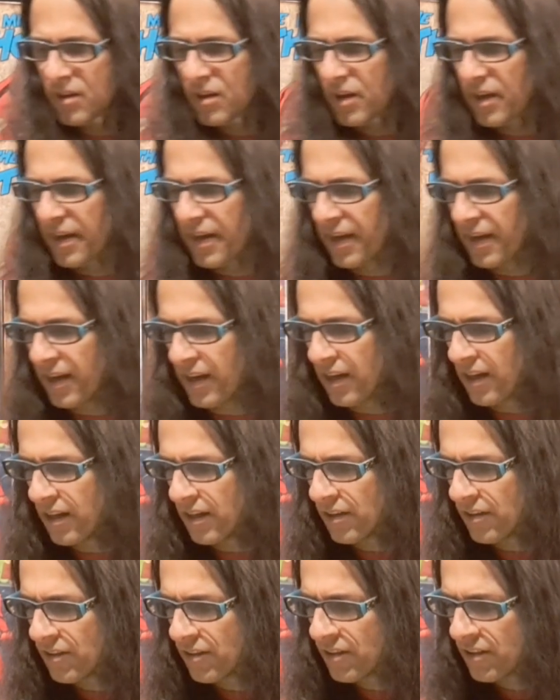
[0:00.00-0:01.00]

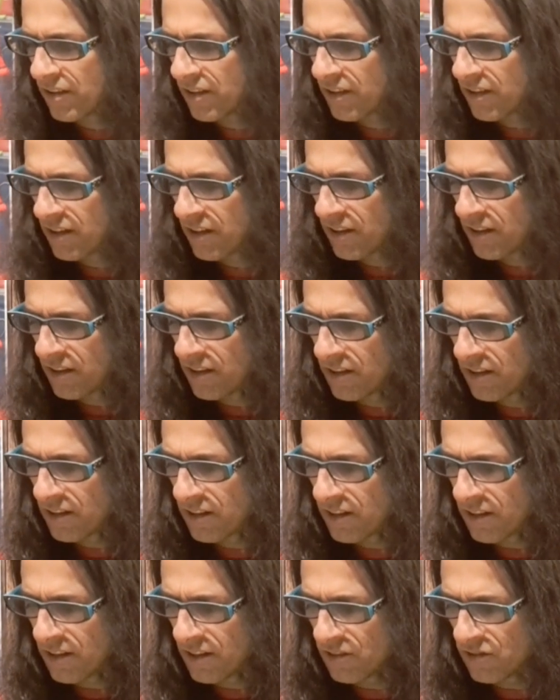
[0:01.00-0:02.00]
And
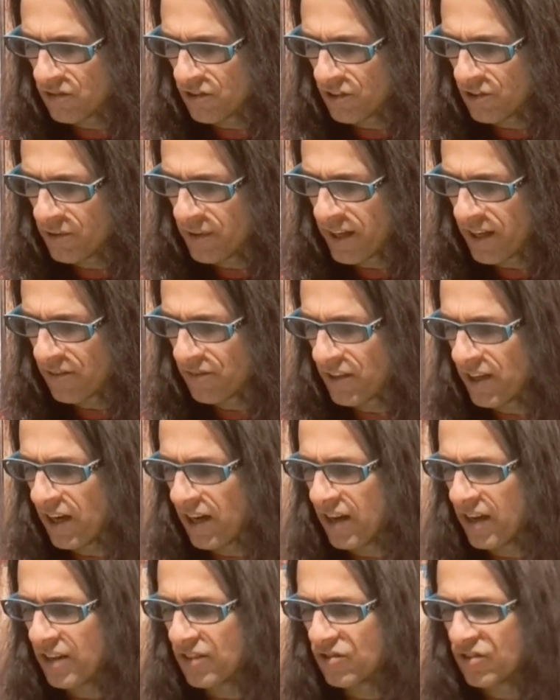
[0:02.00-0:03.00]
let's see, you have
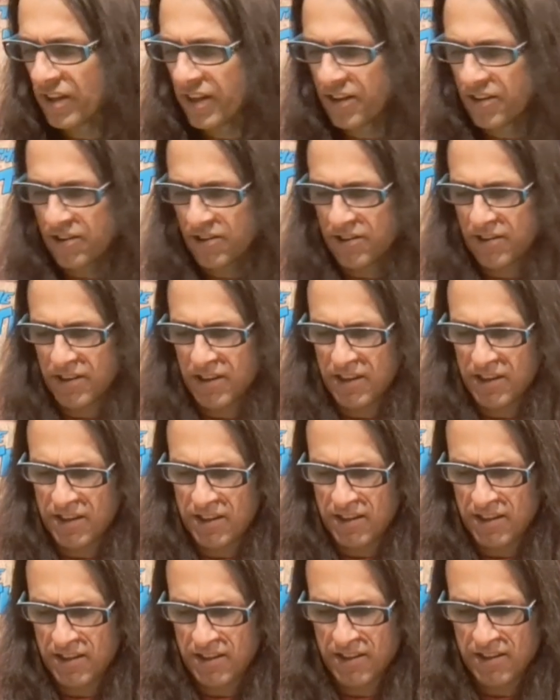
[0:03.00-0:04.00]
guys that
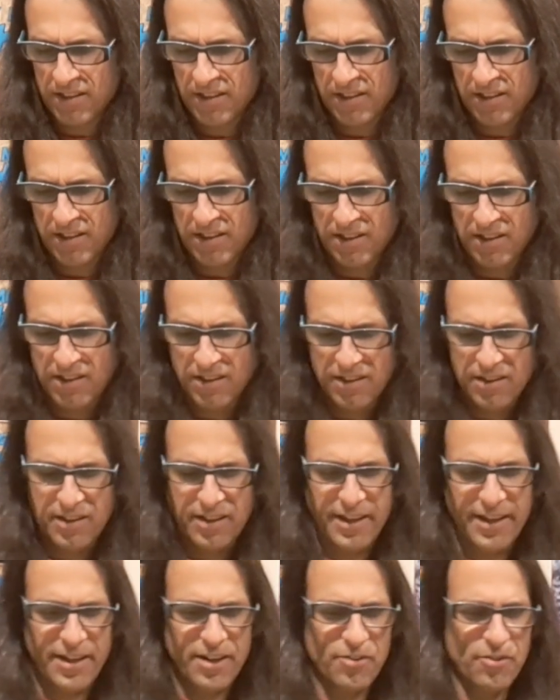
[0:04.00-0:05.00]
are,
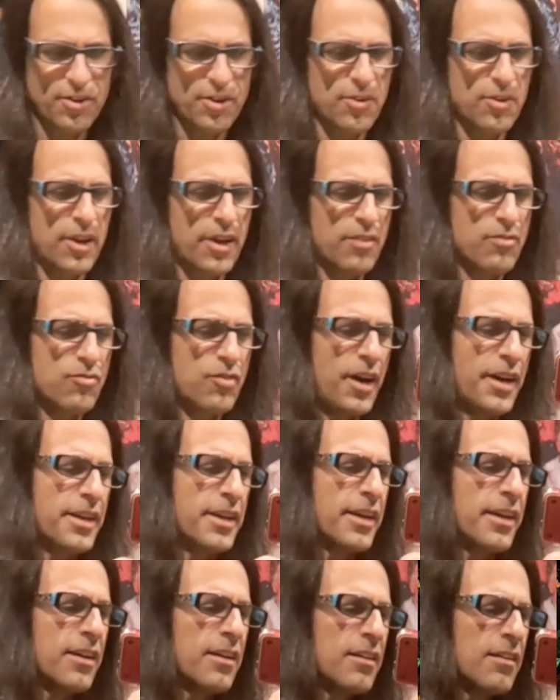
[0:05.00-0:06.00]
I don't know, like
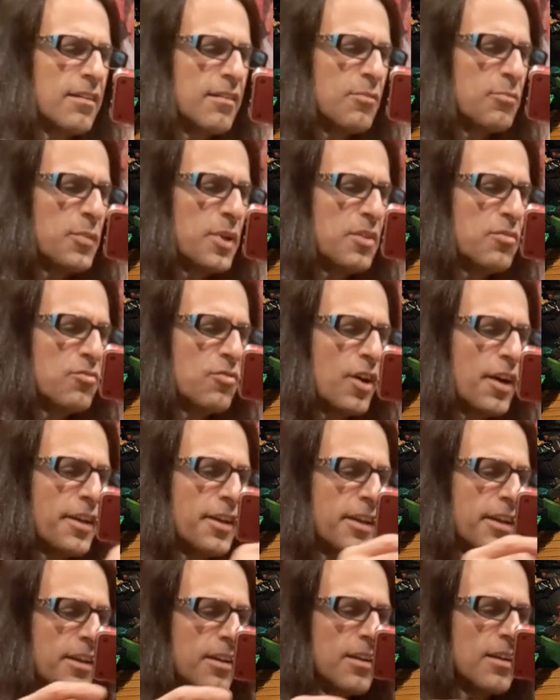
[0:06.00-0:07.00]
fighting,
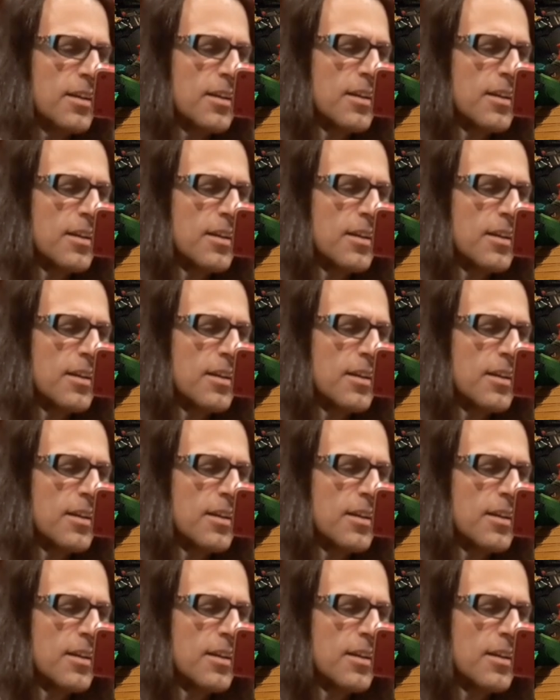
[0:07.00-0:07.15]
mid-fighting.